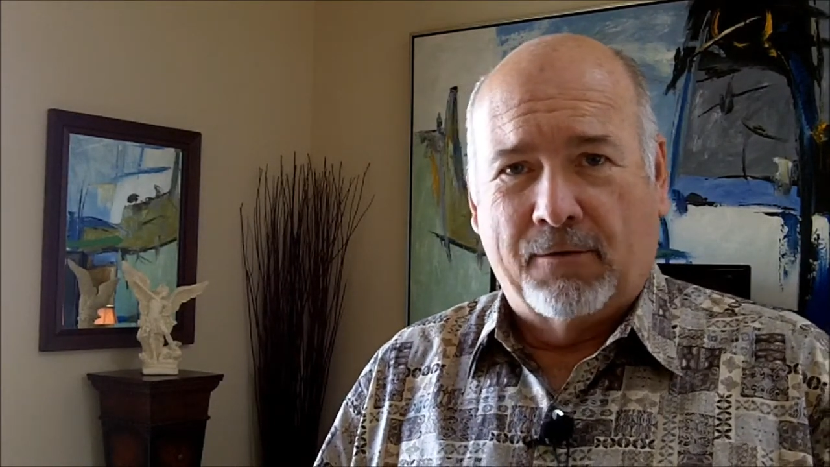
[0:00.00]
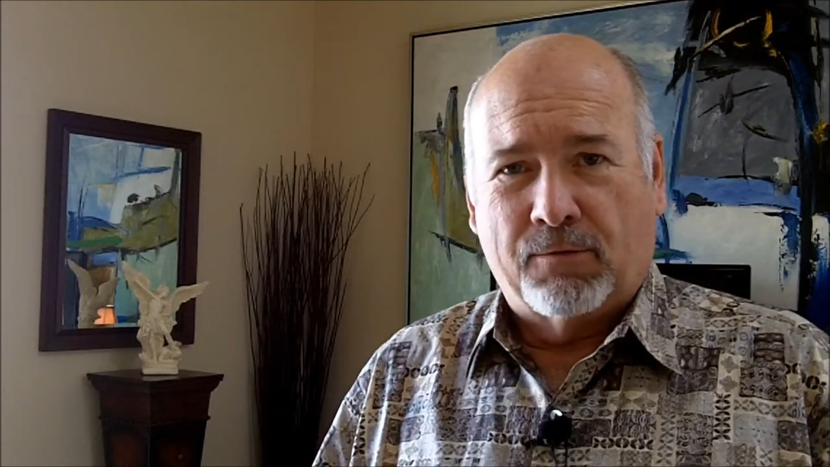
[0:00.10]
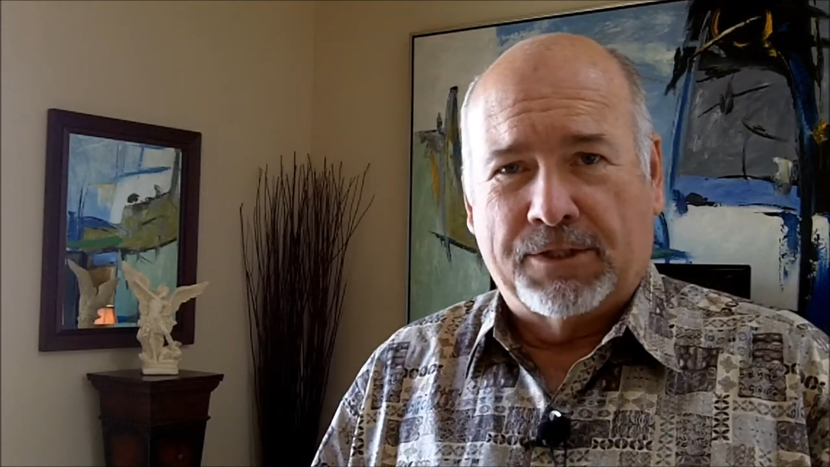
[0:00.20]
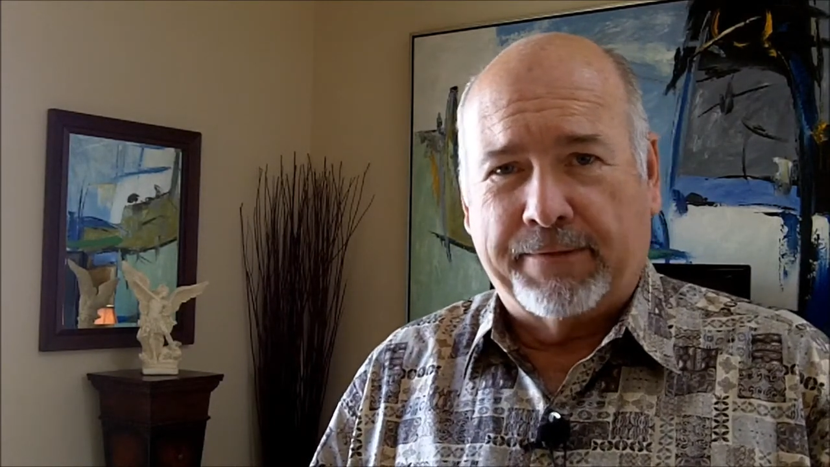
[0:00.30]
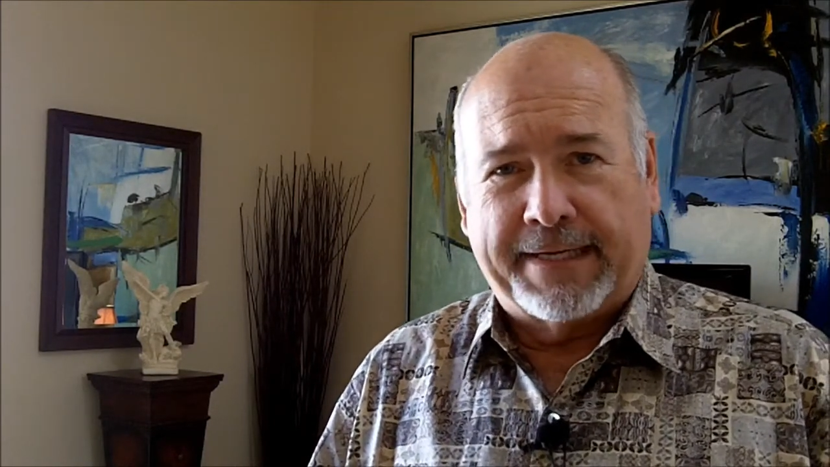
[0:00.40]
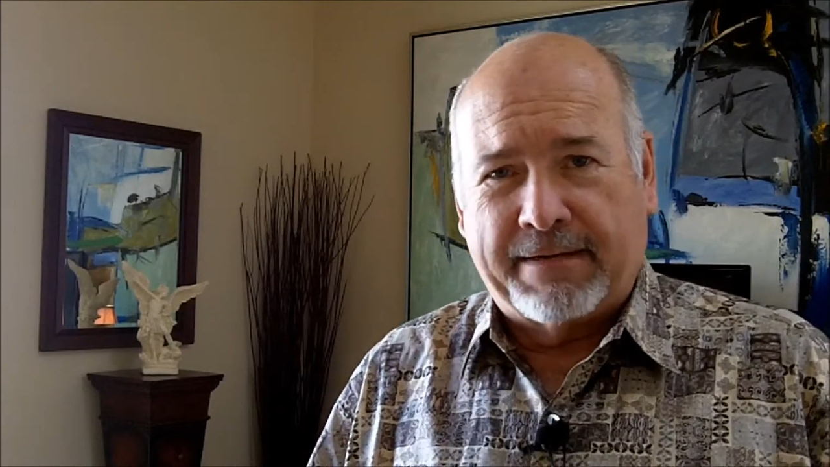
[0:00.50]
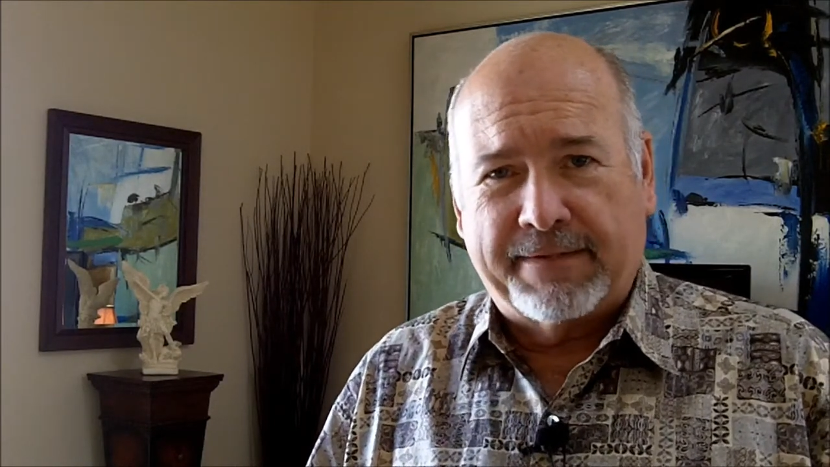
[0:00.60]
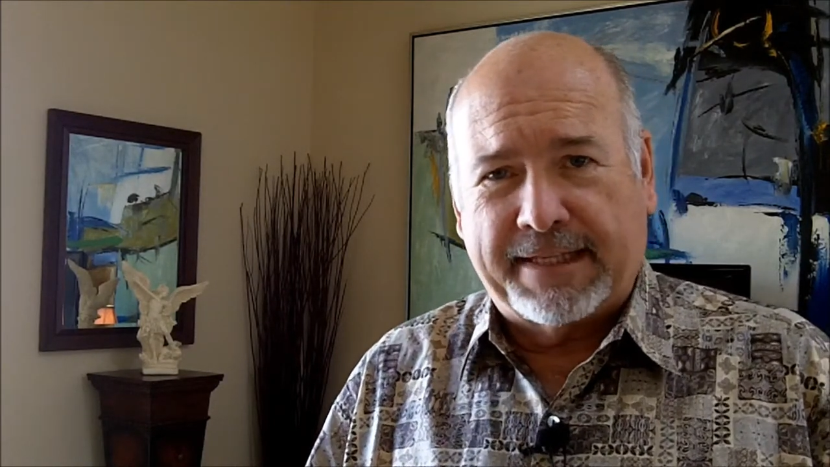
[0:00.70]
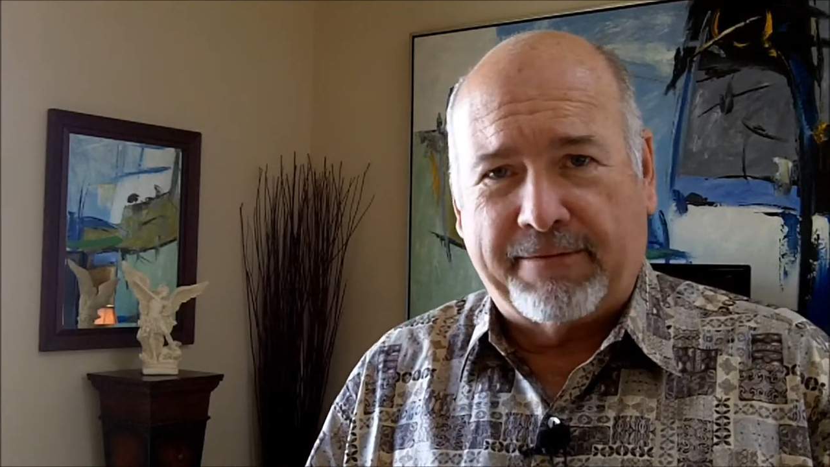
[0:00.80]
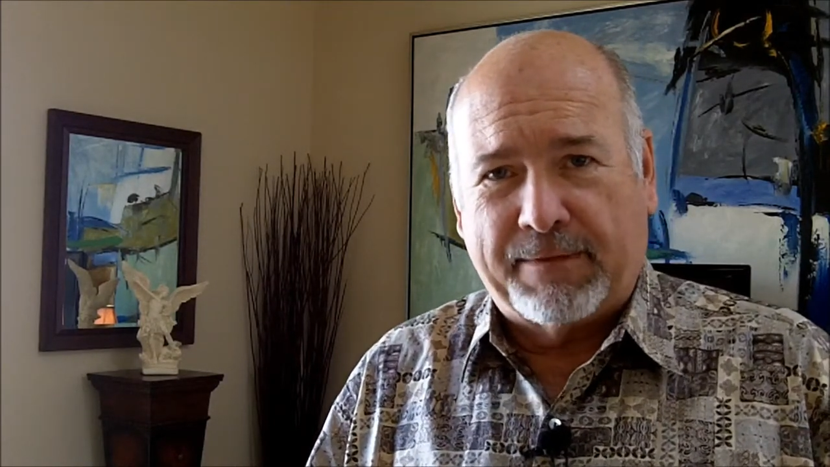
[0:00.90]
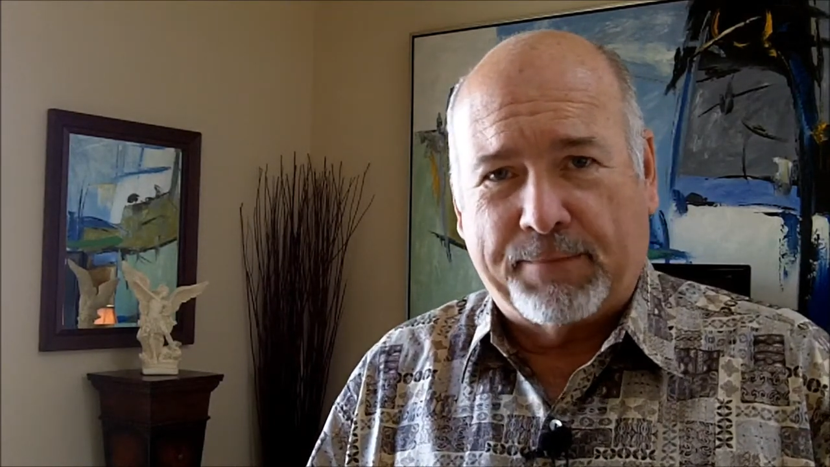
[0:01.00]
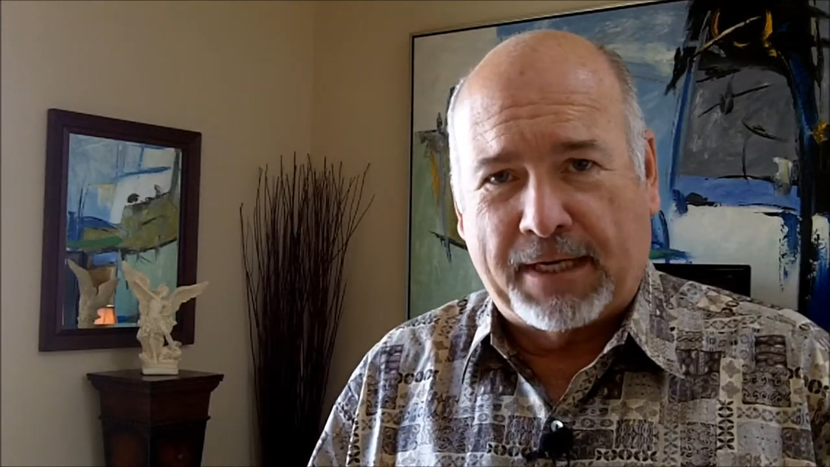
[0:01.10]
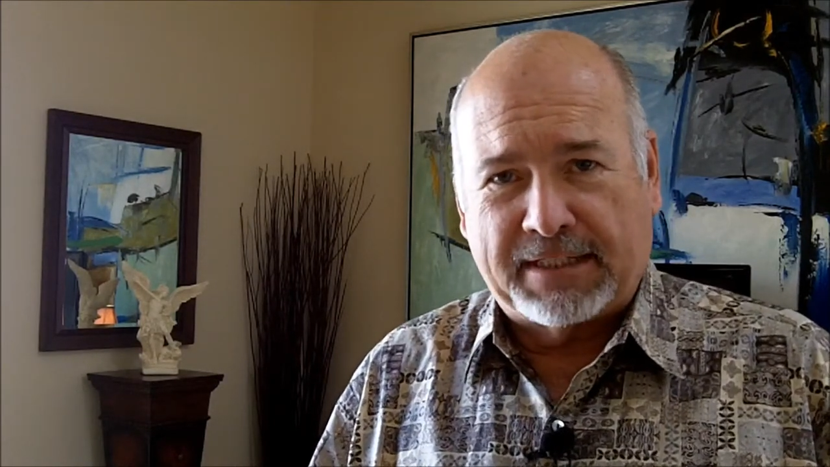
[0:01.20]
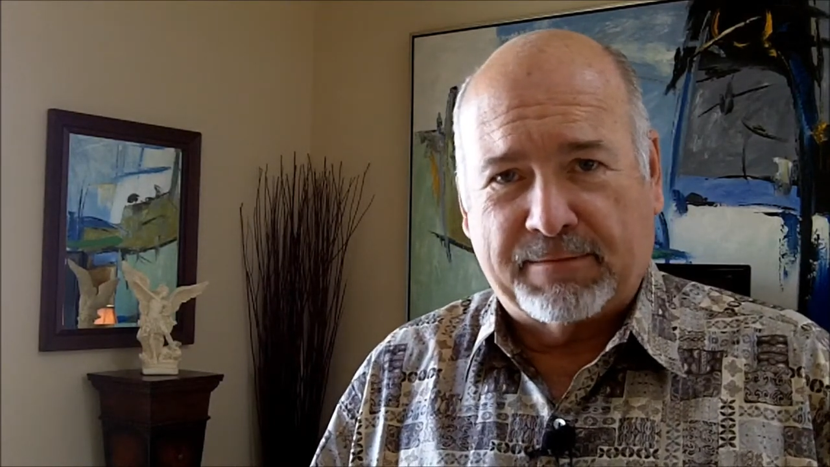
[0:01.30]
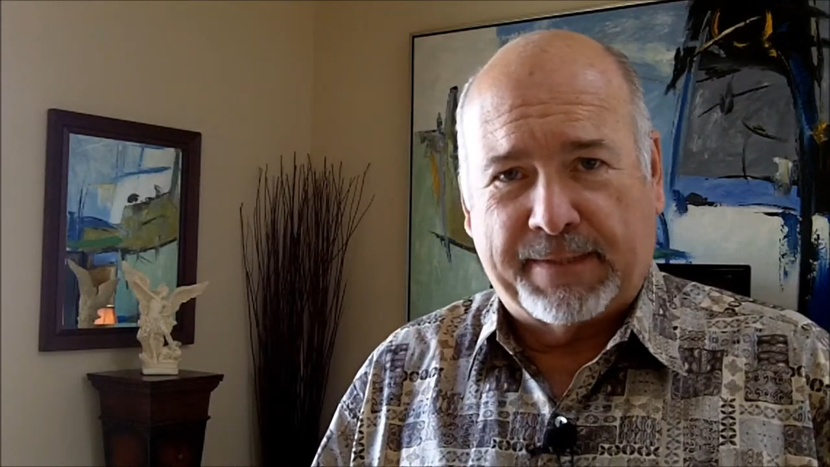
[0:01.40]
we're doing everything we
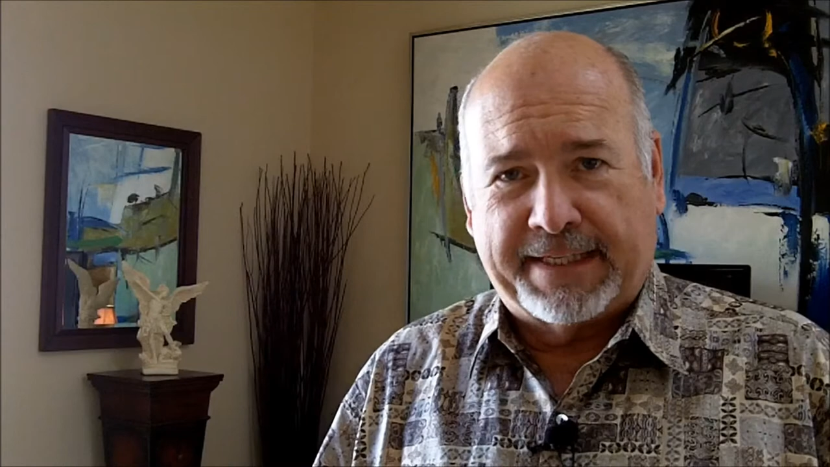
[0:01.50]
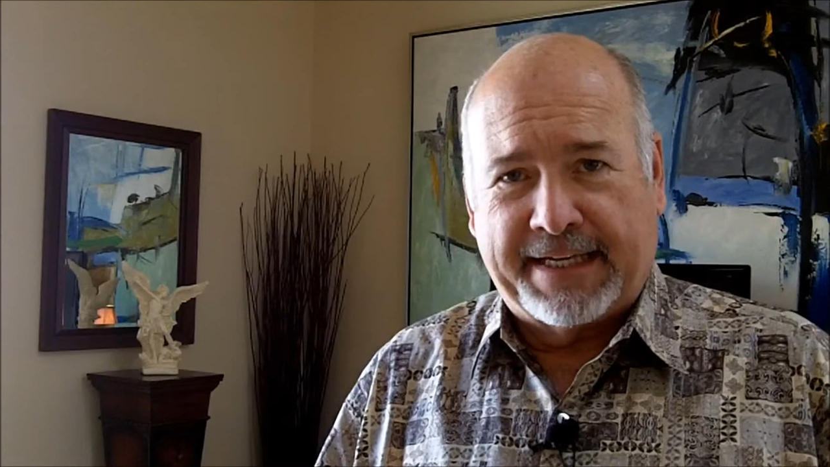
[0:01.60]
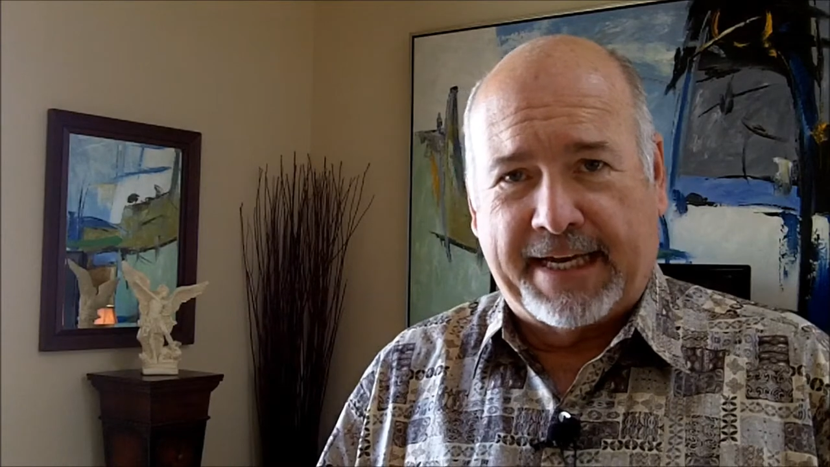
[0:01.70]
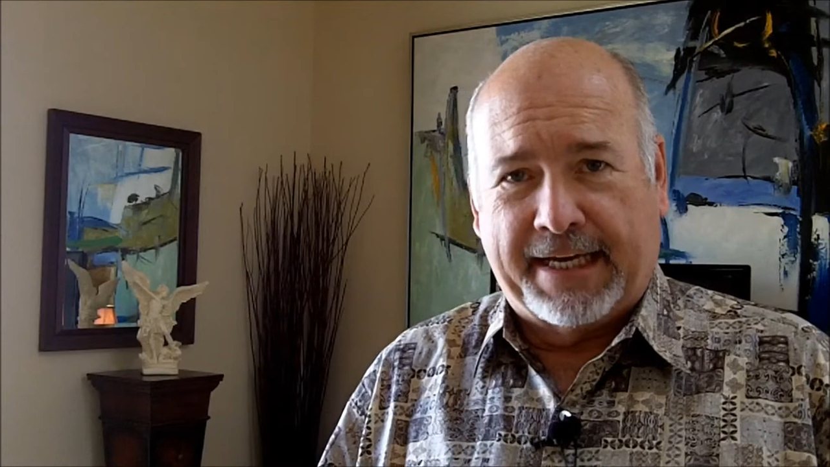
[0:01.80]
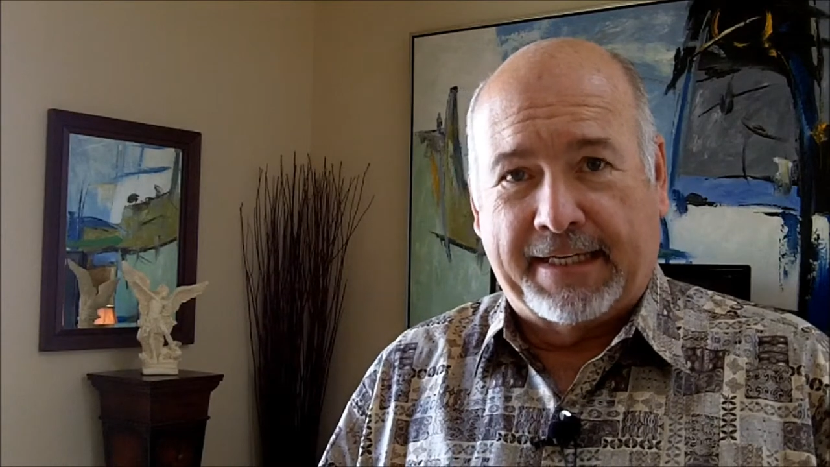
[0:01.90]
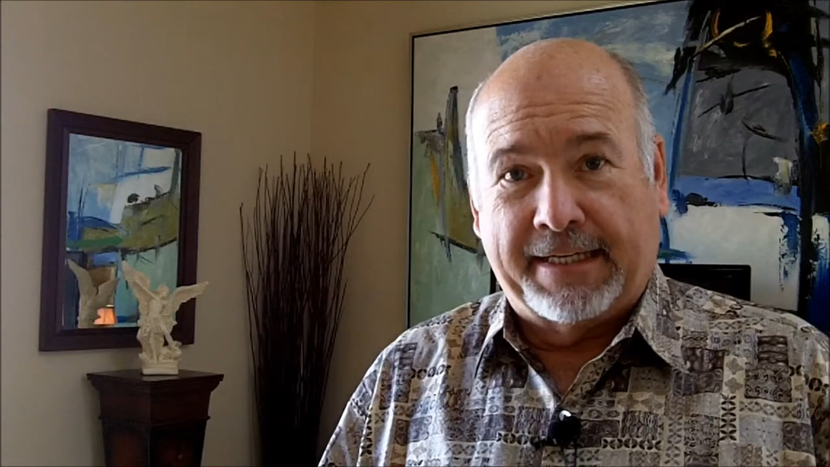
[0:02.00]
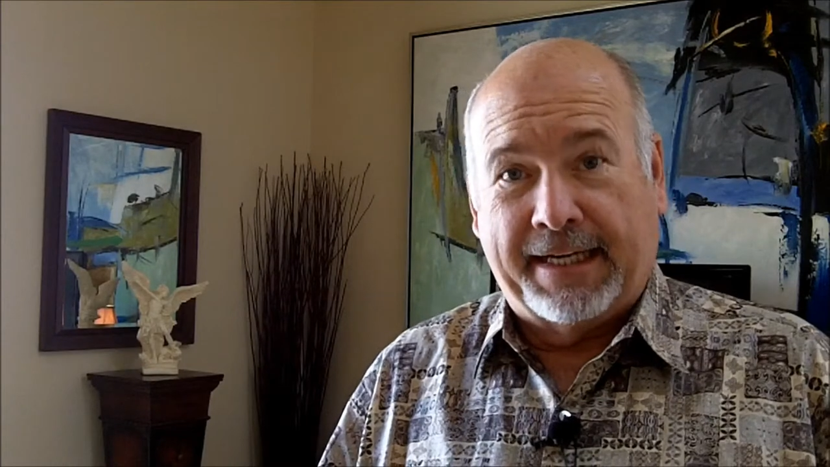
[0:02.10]
possibly can,